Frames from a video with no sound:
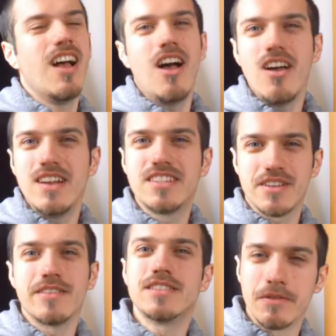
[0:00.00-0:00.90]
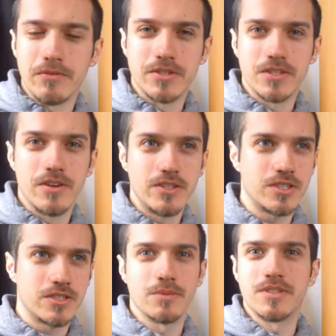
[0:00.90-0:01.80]
scientific research,
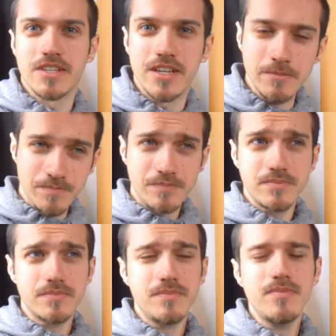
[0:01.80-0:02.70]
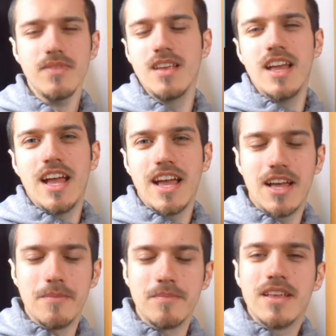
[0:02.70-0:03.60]
shall we say.
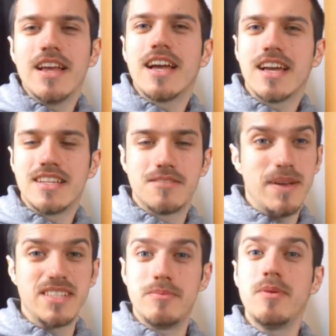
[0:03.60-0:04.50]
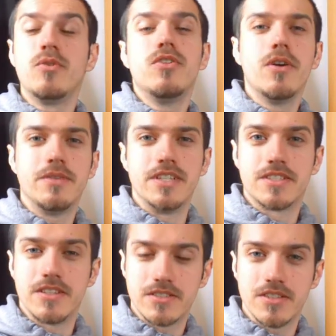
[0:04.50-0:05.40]
Um, and basically, people have noticed
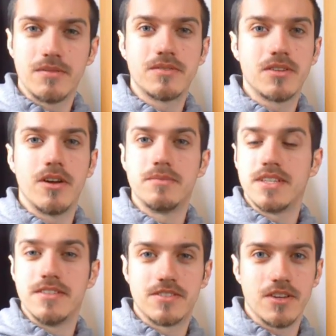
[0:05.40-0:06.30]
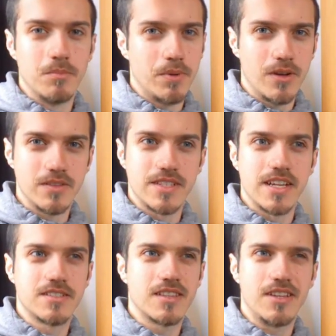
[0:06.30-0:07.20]
that sometimes in certain birds'
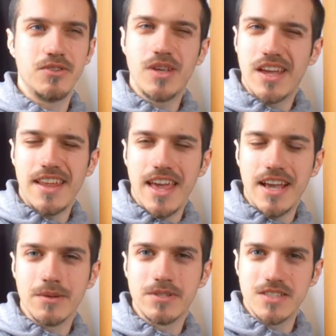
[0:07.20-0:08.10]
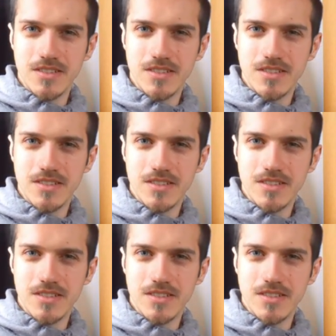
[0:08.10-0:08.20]
eggs, you get an egg that was slightly